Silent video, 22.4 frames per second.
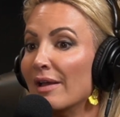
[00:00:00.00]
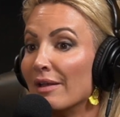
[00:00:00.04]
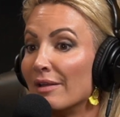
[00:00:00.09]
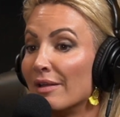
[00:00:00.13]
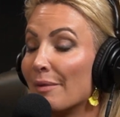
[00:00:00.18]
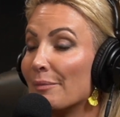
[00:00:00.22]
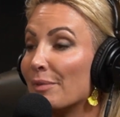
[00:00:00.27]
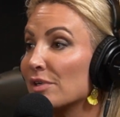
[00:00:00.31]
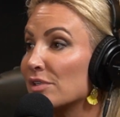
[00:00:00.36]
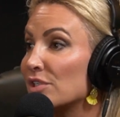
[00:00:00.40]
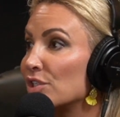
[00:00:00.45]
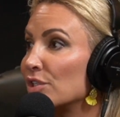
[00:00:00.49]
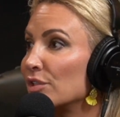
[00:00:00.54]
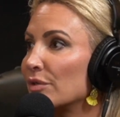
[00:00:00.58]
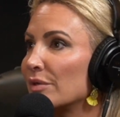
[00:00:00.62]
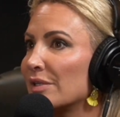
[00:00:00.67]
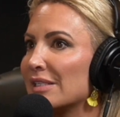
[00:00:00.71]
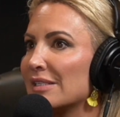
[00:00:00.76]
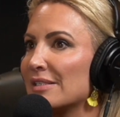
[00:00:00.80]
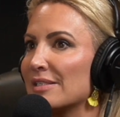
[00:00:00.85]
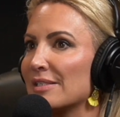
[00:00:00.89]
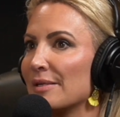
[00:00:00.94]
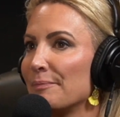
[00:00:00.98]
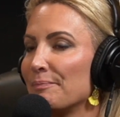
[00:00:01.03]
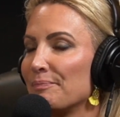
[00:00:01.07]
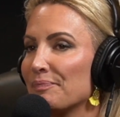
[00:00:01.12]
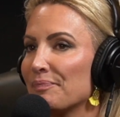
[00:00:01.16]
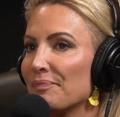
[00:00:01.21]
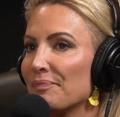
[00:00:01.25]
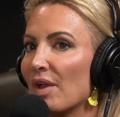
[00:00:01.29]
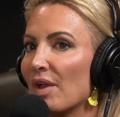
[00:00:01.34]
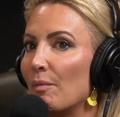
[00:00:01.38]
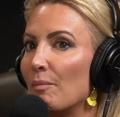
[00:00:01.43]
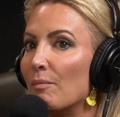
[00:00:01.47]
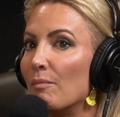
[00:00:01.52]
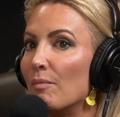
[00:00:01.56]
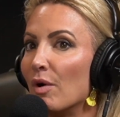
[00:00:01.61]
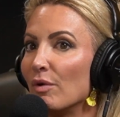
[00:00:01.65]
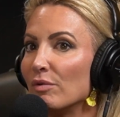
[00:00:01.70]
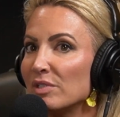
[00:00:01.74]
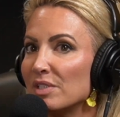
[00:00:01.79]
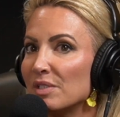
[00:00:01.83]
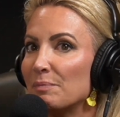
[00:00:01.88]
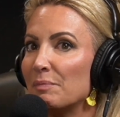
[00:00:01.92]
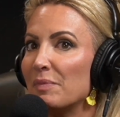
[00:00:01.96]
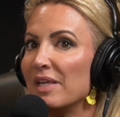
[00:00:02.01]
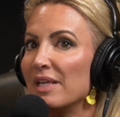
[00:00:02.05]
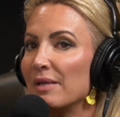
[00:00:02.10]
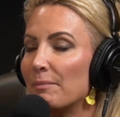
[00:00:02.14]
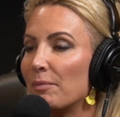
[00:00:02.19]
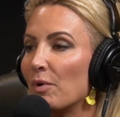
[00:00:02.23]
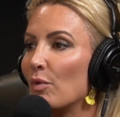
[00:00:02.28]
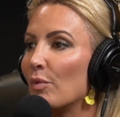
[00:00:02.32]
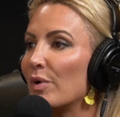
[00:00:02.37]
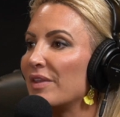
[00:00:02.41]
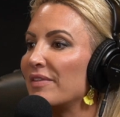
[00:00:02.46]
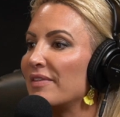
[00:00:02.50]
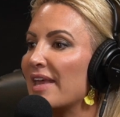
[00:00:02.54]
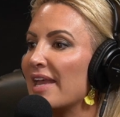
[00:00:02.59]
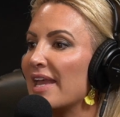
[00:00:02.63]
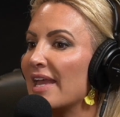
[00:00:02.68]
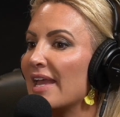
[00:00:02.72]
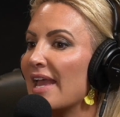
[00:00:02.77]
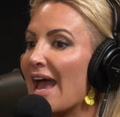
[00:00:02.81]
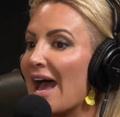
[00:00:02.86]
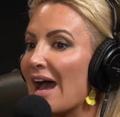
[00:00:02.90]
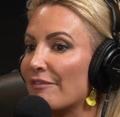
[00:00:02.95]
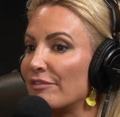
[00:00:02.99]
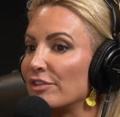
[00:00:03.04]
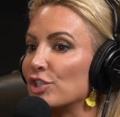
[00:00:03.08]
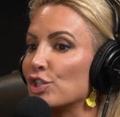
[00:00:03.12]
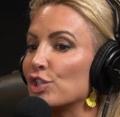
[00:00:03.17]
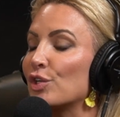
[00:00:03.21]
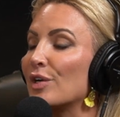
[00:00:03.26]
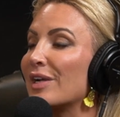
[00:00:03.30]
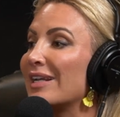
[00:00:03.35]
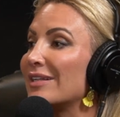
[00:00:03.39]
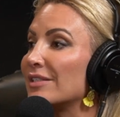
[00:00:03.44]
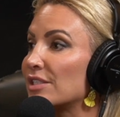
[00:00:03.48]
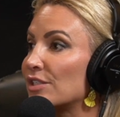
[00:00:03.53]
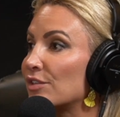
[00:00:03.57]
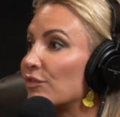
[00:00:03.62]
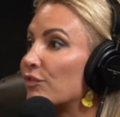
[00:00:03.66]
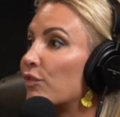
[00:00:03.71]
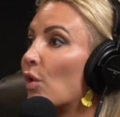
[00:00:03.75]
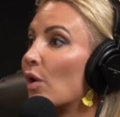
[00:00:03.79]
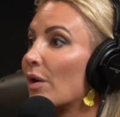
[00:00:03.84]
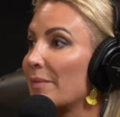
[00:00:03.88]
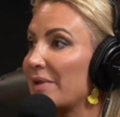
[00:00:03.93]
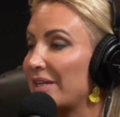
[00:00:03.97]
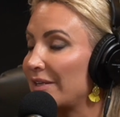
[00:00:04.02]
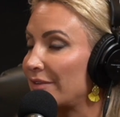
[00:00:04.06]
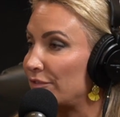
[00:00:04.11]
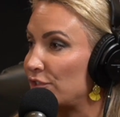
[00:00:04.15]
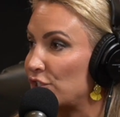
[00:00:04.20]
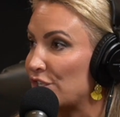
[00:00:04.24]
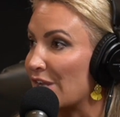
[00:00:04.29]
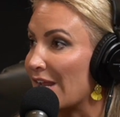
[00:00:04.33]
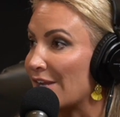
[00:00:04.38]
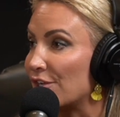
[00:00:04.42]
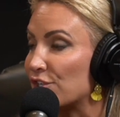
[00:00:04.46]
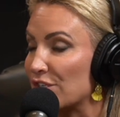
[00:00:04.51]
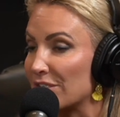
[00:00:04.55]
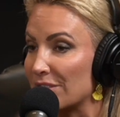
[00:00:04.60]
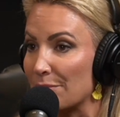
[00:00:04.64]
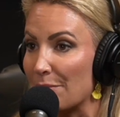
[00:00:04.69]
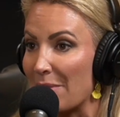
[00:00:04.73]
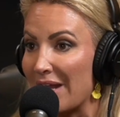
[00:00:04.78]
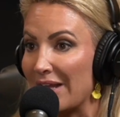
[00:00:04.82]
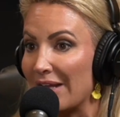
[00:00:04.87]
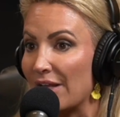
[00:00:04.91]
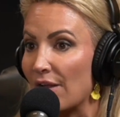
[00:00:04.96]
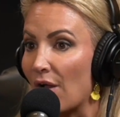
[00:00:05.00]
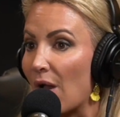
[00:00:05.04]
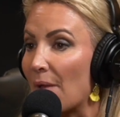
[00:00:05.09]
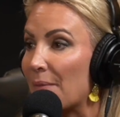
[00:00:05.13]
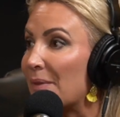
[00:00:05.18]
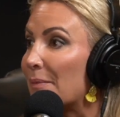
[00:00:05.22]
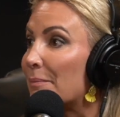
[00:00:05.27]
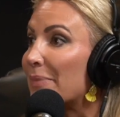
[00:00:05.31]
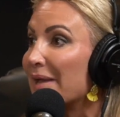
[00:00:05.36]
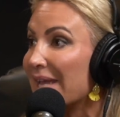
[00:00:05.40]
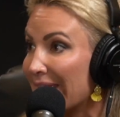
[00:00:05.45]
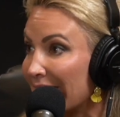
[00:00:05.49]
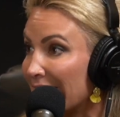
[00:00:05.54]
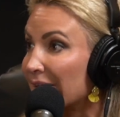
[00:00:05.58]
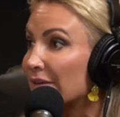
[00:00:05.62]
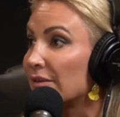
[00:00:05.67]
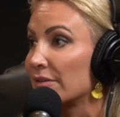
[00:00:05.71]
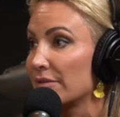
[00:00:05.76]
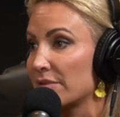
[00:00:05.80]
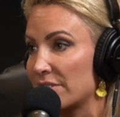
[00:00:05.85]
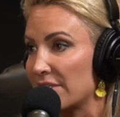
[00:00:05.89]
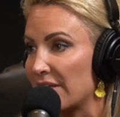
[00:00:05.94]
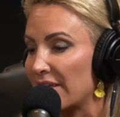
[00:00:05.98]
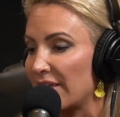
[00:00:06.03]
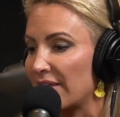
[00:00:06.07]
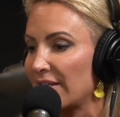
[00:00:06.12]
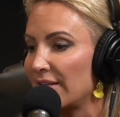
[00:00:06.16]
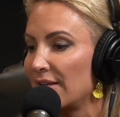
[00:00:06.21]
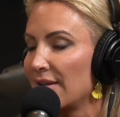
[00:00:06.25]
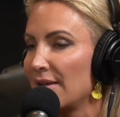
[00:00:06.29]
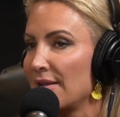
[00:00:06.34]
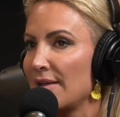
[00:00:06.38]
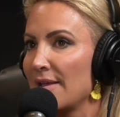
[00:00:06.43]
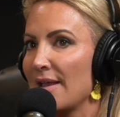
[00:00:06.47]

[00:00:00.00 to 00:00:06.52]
Number two is most people, when they have a transformative change, as many on the panel did,